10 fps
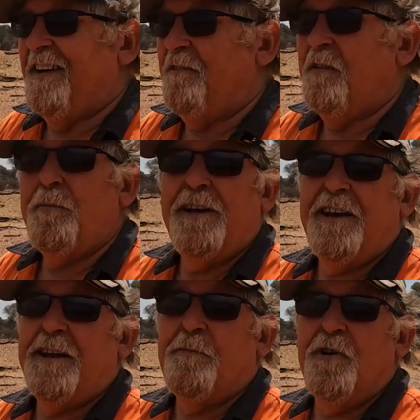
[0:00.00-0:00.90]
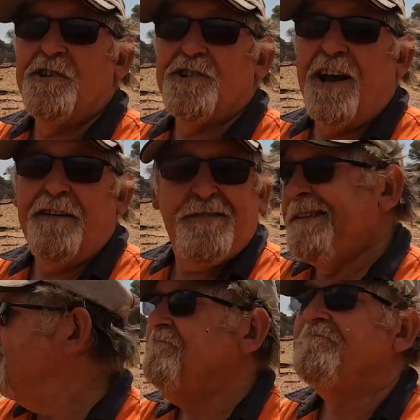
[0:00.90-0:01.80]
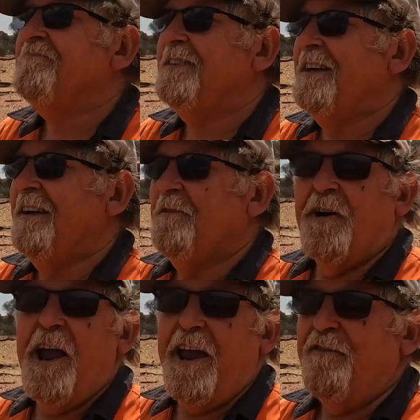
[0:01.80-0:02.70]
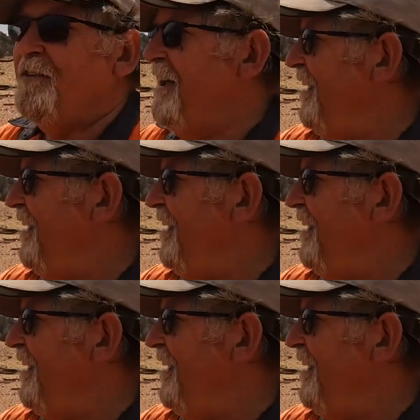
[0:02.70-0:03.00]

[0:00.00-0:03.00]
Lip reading: Have you ever been down a mine shaft? Well, I have.